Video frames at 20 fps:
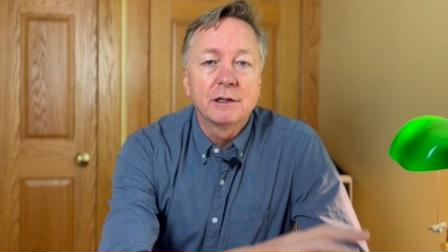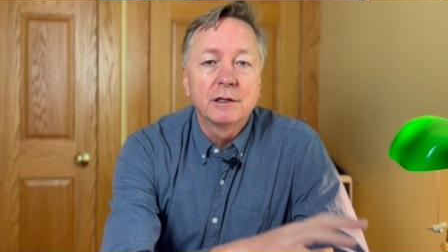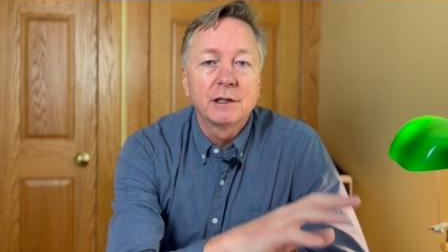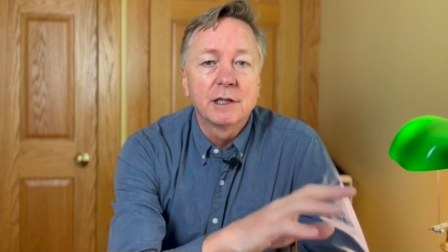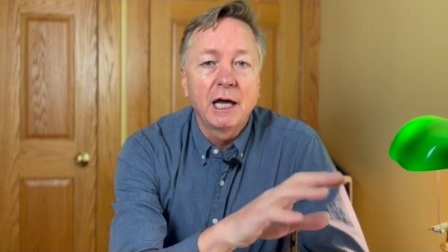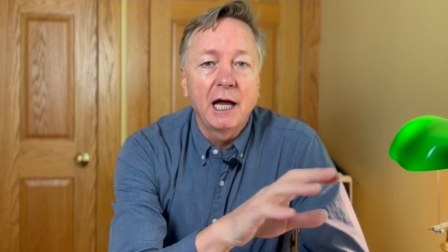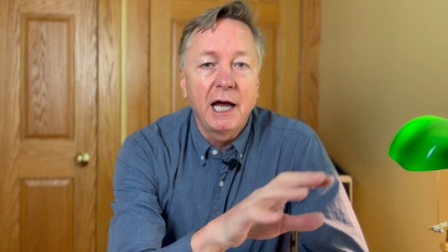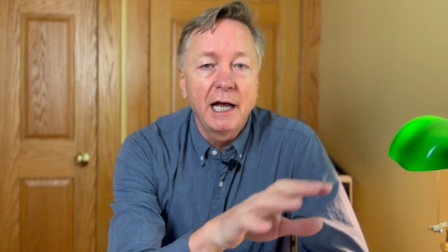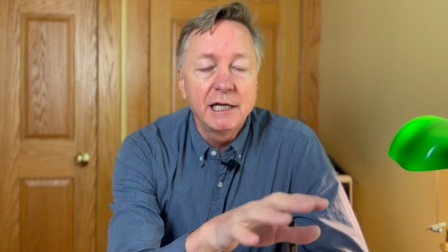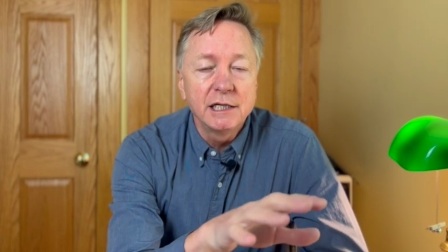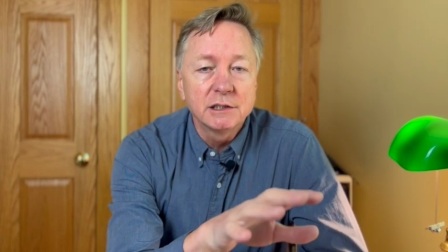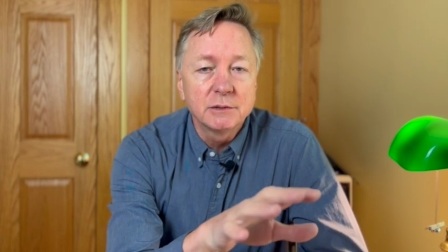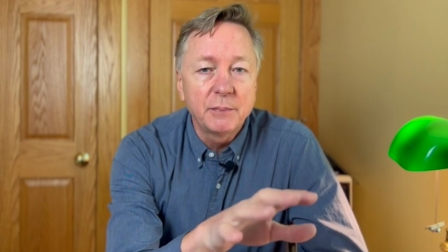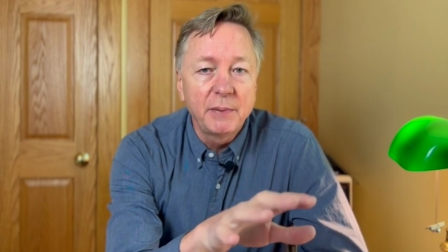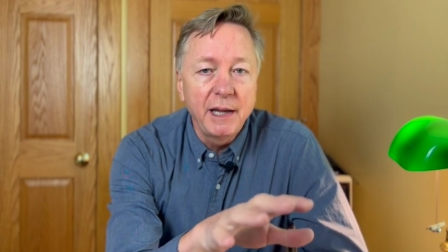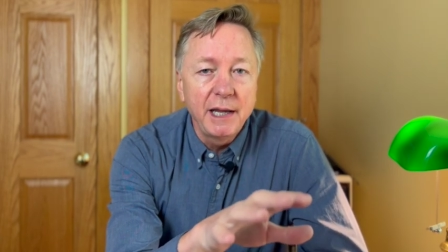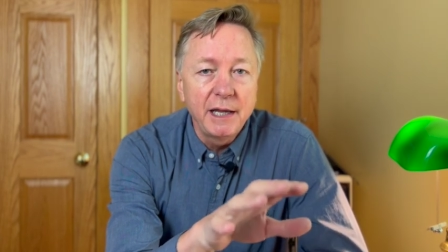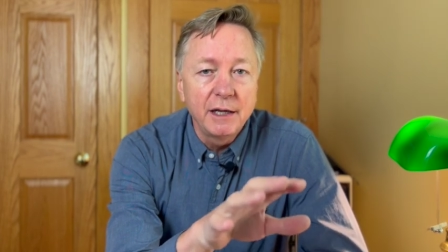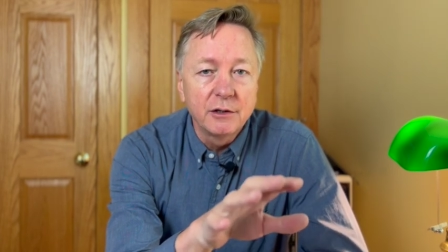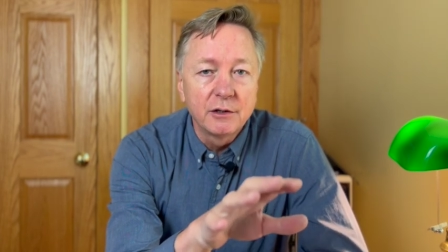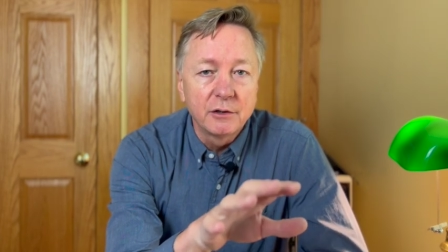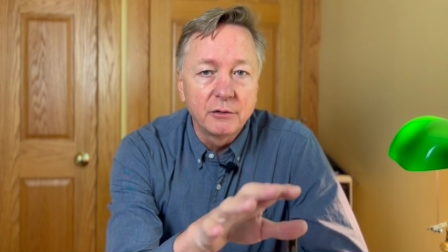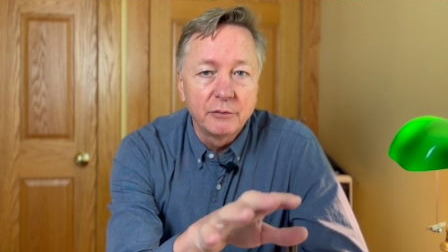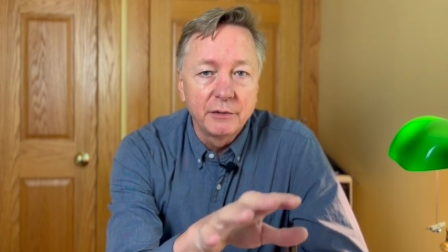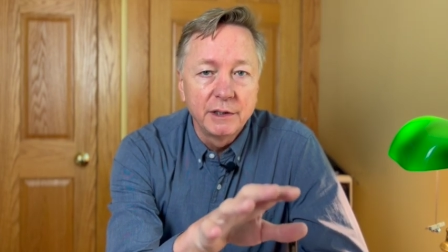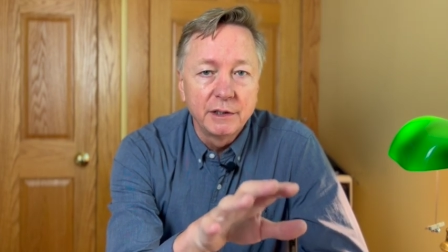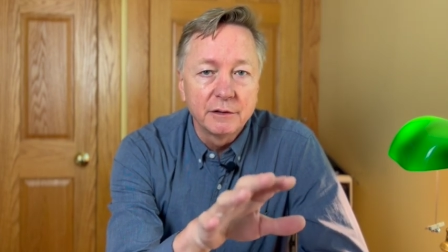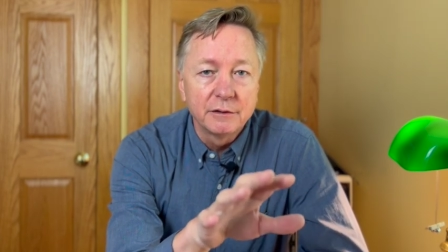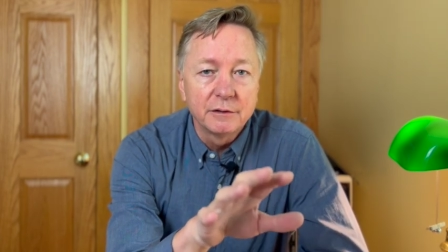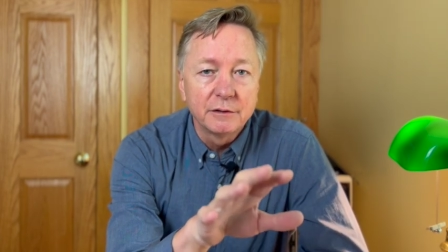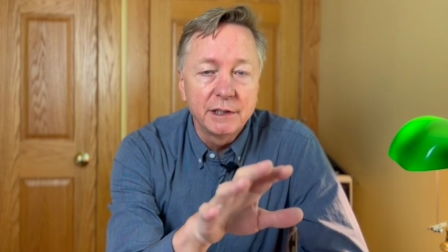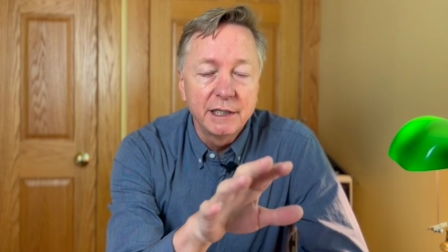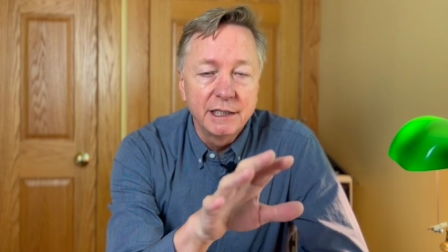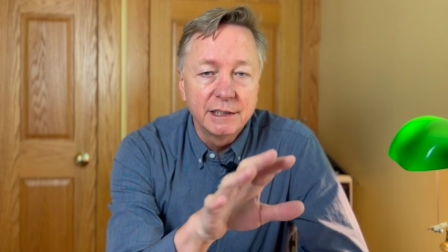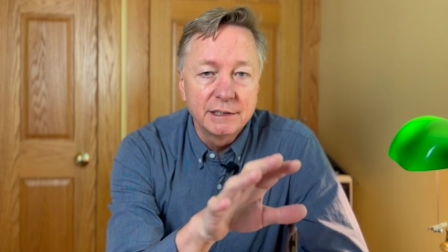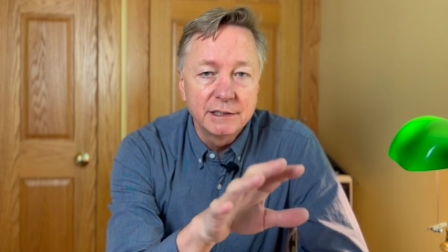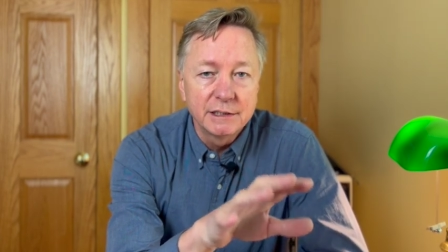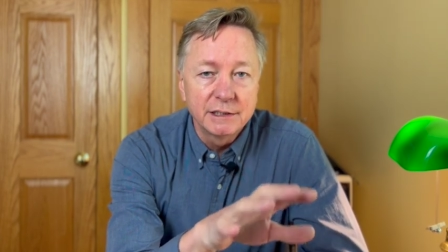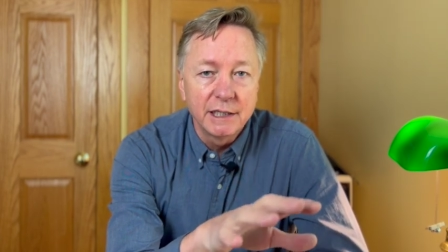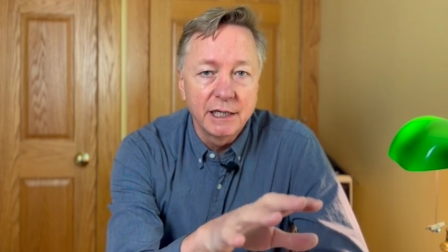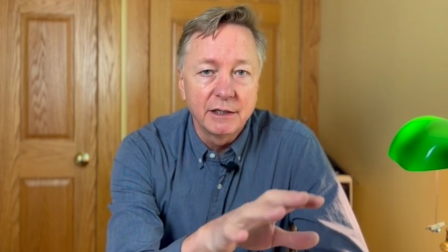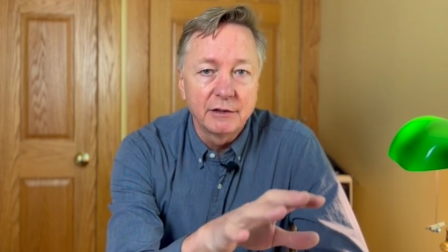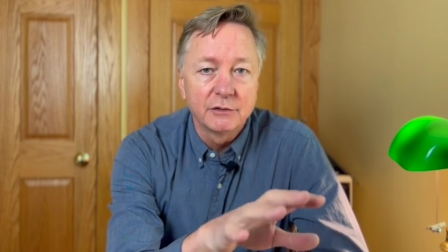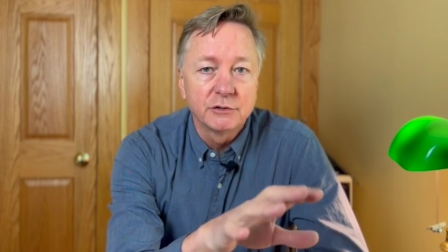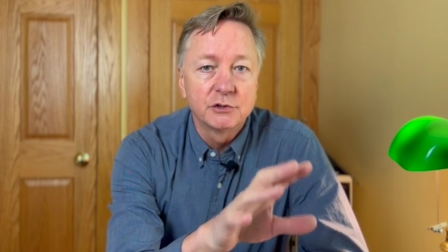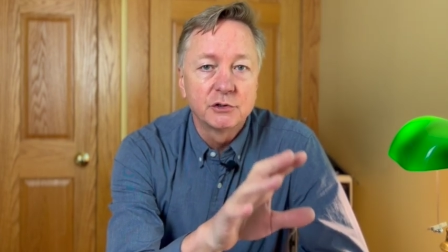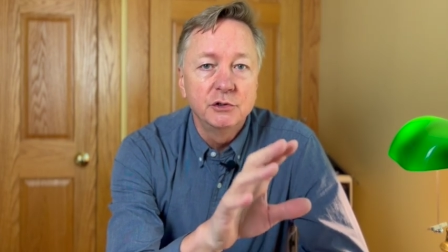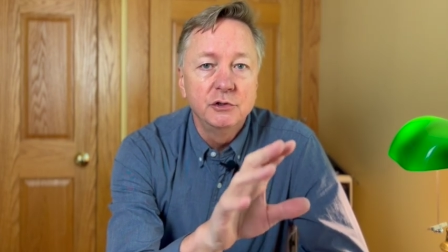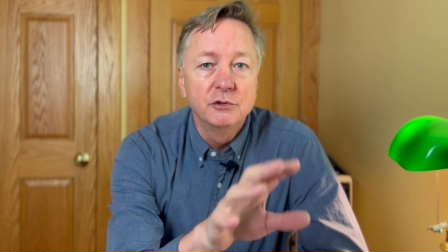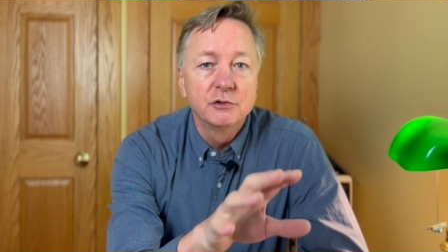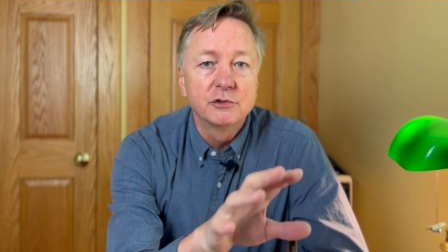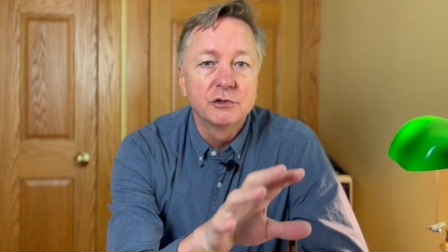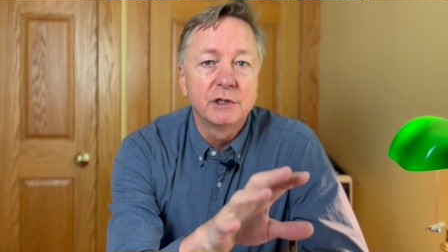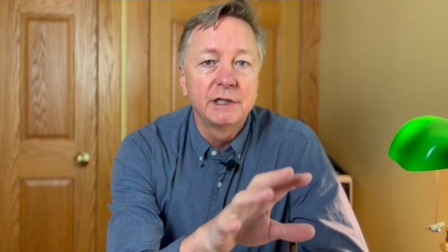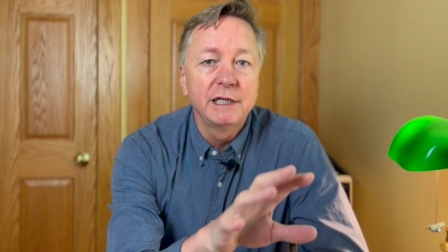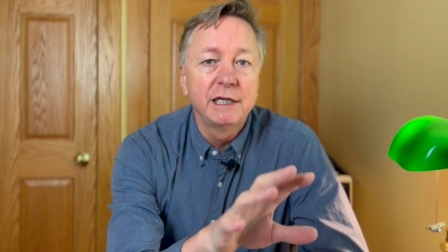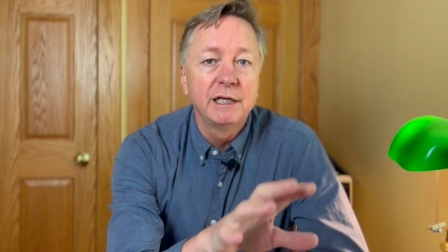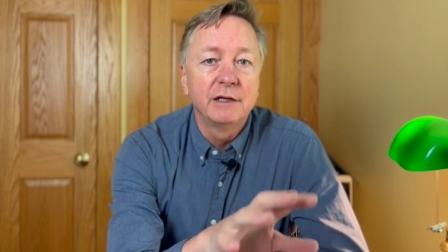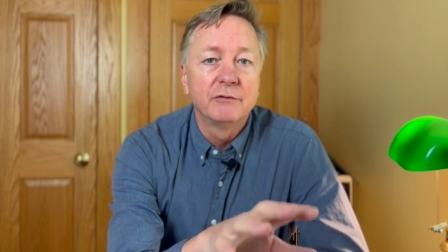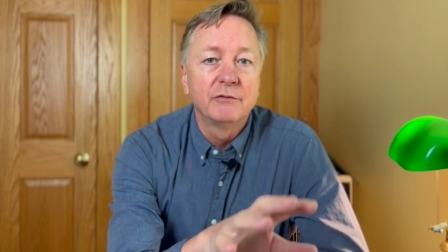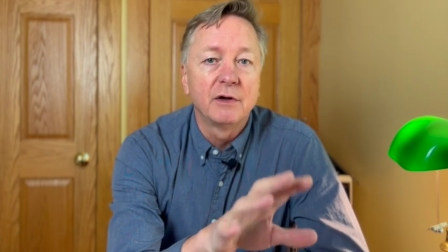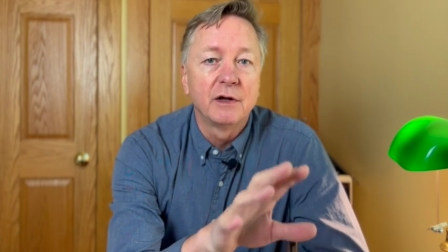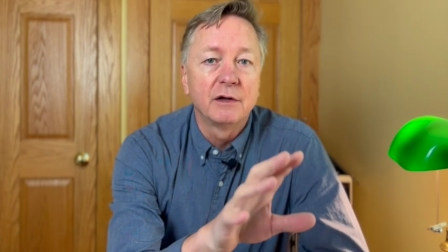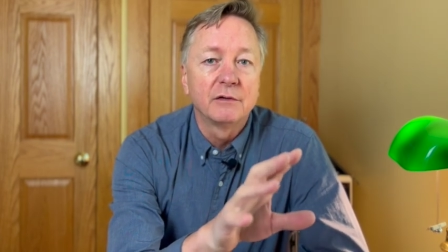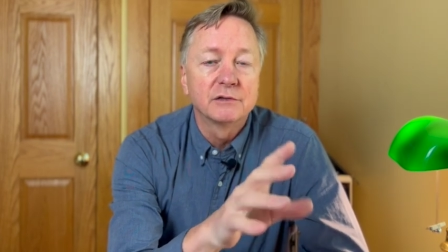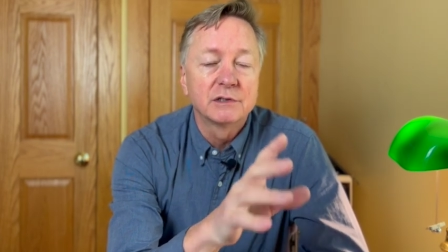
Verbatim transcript: the highest paying career in sales usually involves